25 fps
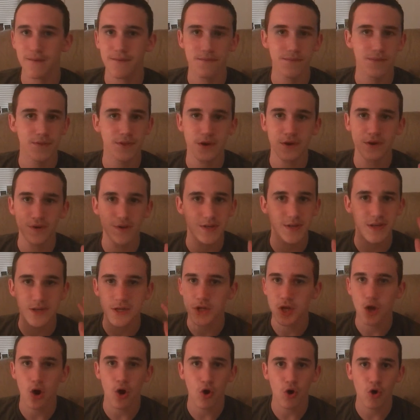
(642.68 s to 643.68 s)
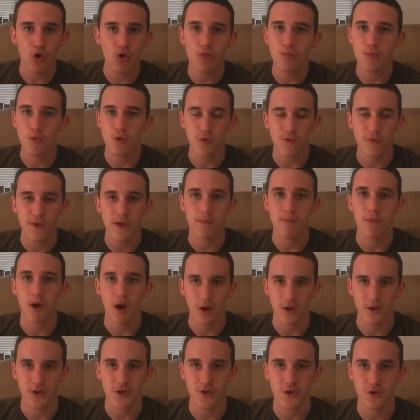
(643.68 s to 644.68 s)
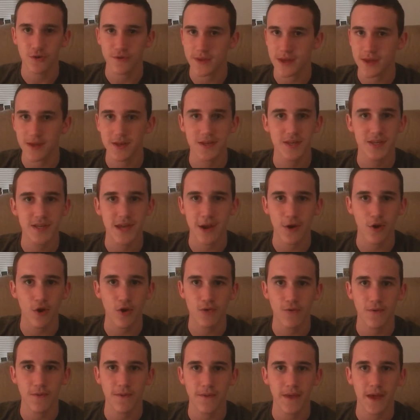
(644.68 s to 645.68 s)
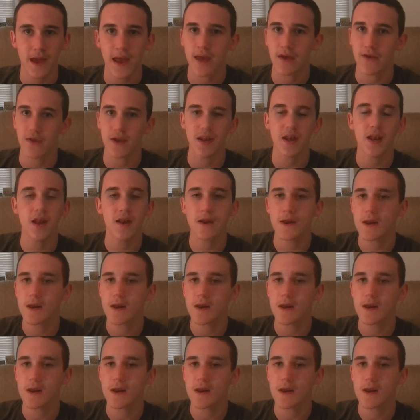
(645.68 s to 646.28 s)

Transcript: There is no movie monster that is scarier than the alien.